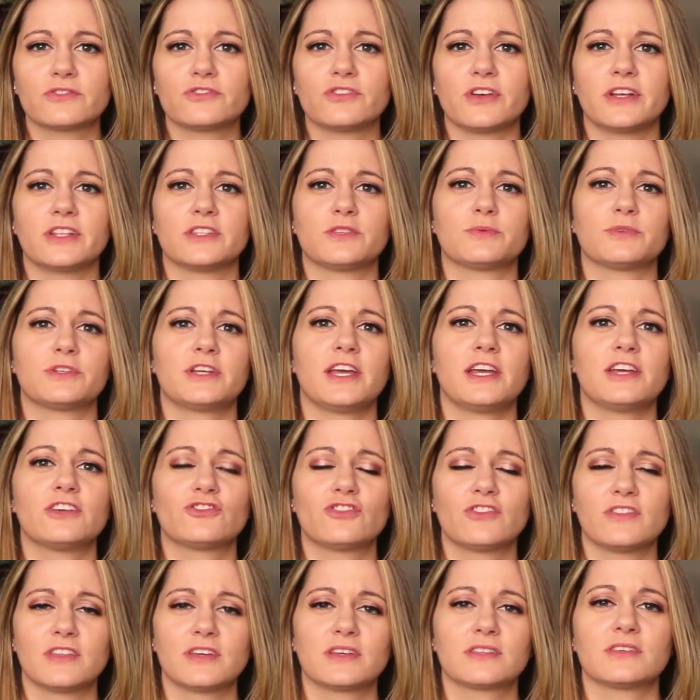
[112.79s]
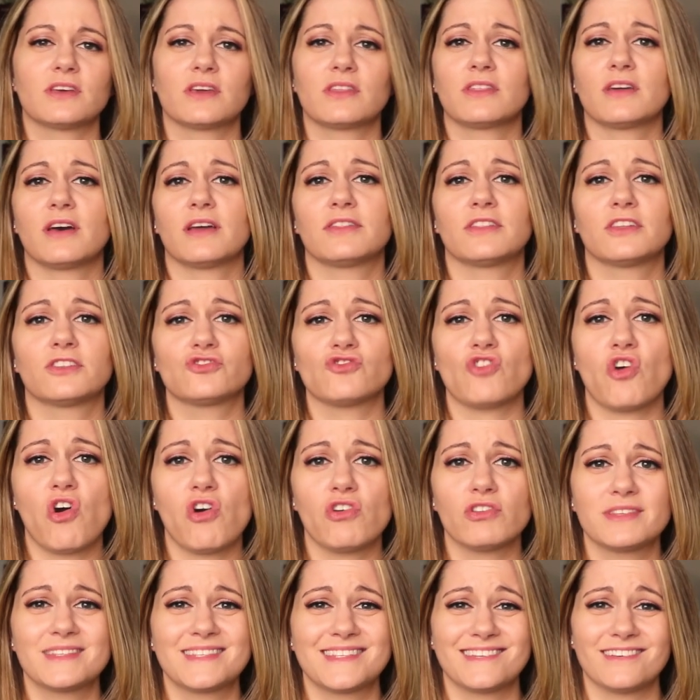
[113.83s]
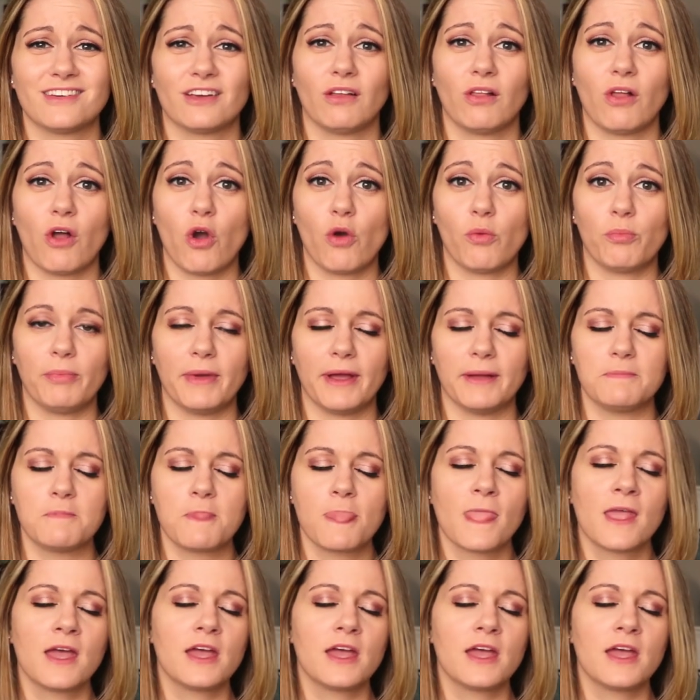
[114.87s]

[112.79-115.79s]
transportation, things like that, that's all still open.